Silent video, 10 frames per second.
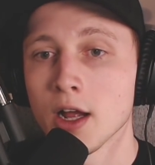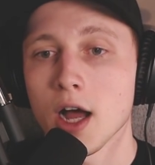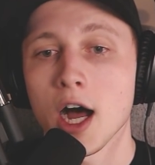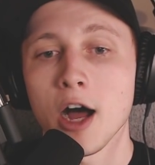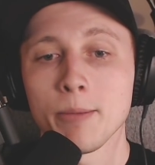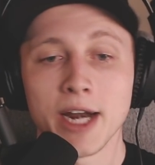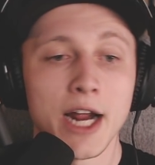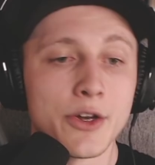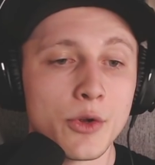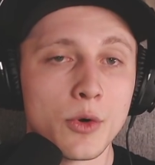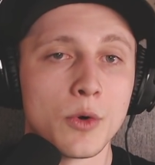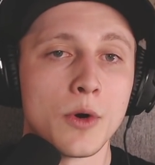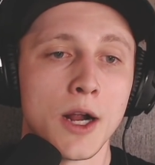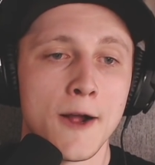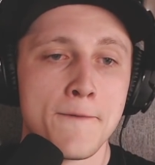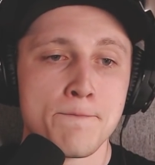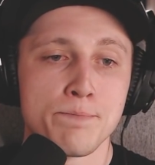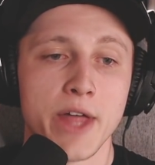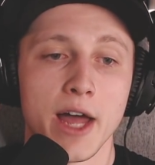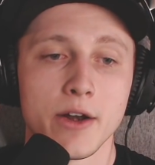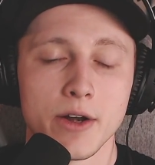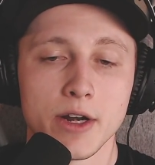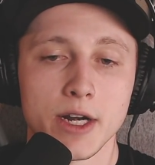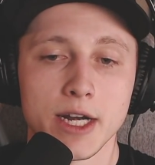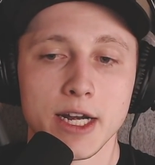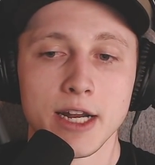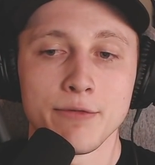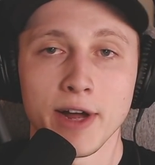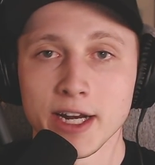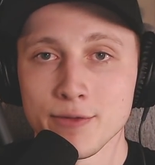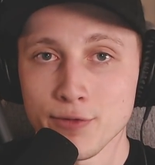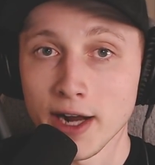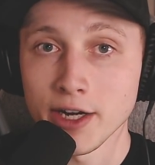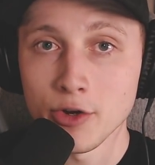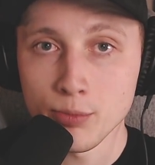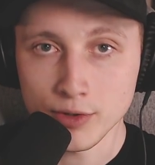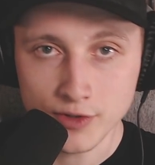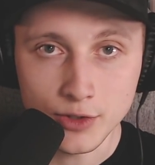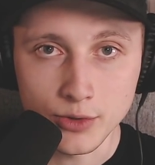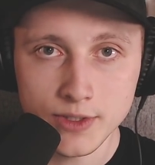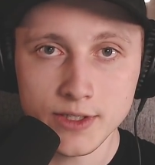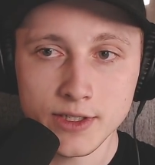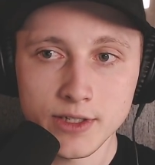And I knew that if I didn't find a new pursuit,